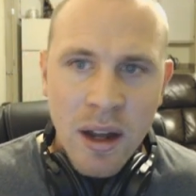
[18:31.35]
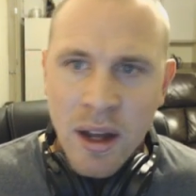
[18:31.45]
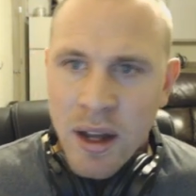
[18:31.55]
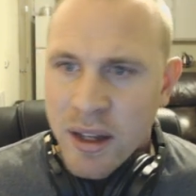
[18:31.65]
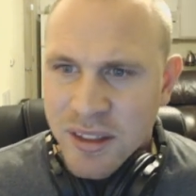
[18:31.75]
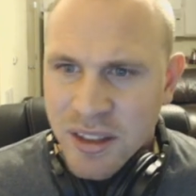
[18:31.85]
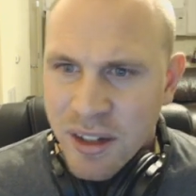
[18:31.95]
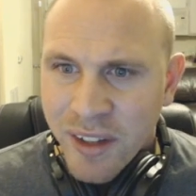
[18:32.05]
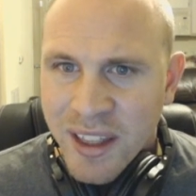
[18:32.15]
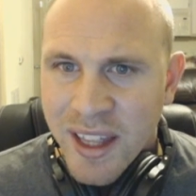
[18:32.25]
and
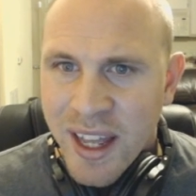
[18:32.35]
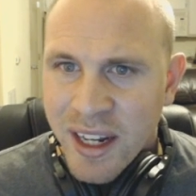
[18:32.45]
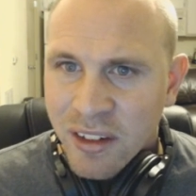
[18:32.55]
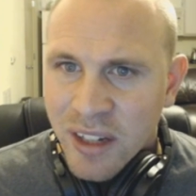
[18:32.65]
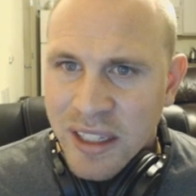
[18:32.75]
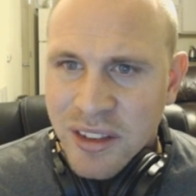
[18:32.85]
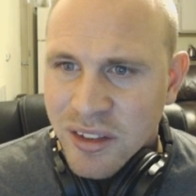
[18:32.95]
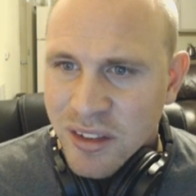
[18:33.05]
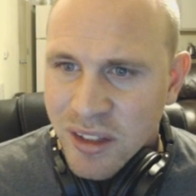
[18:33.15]
stuff like that unless